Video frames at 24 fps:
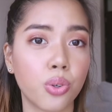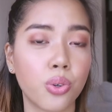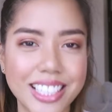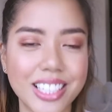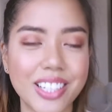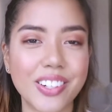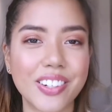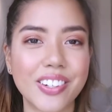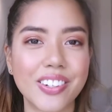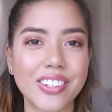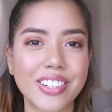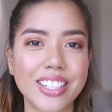
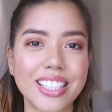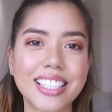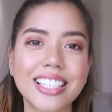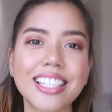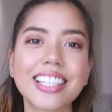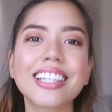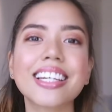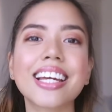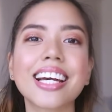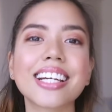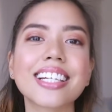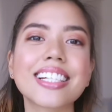So see
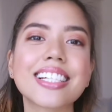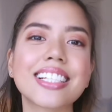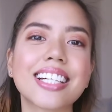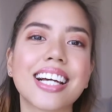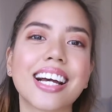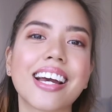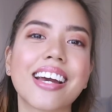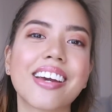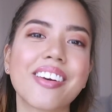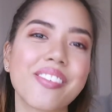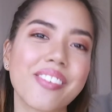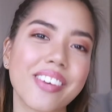you next
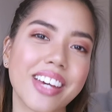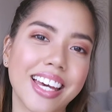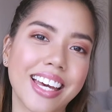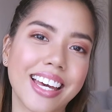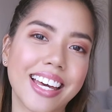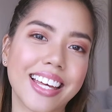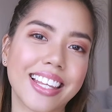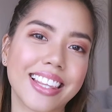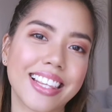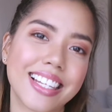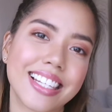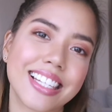time
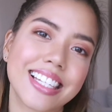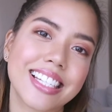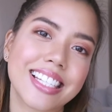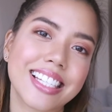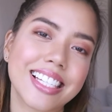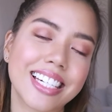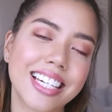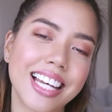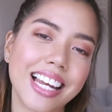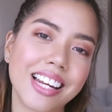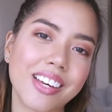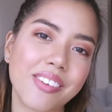and this is
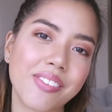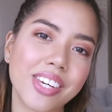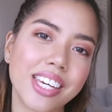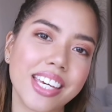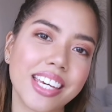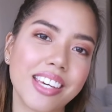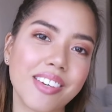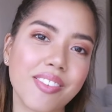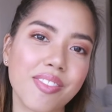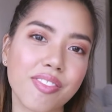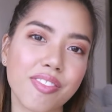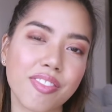
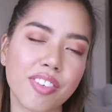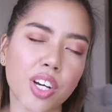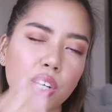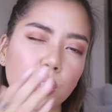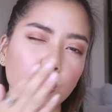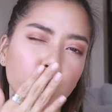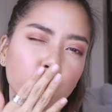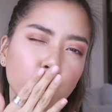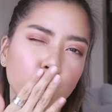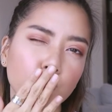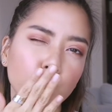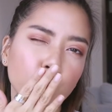Gelabeef.
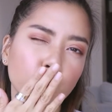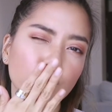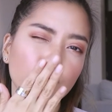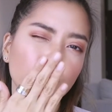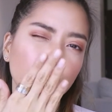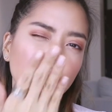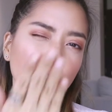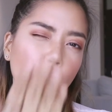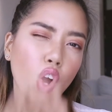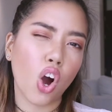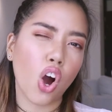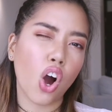
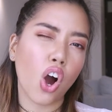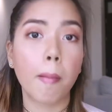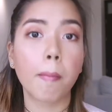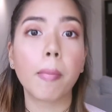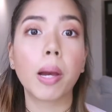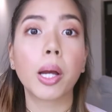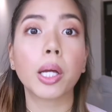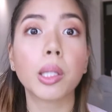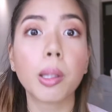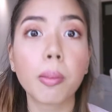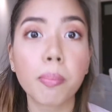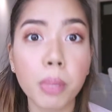
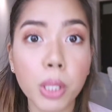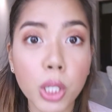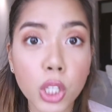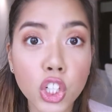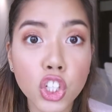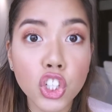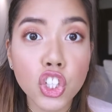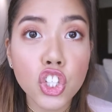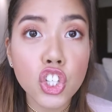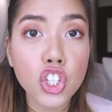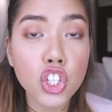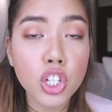May the
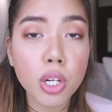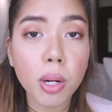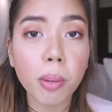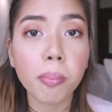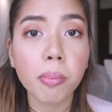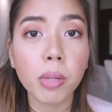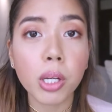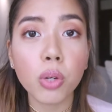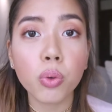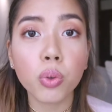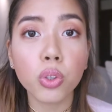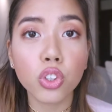peach
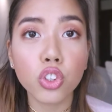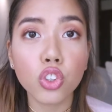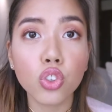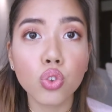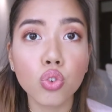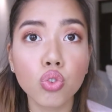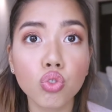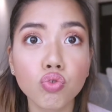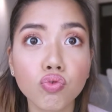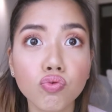be with you.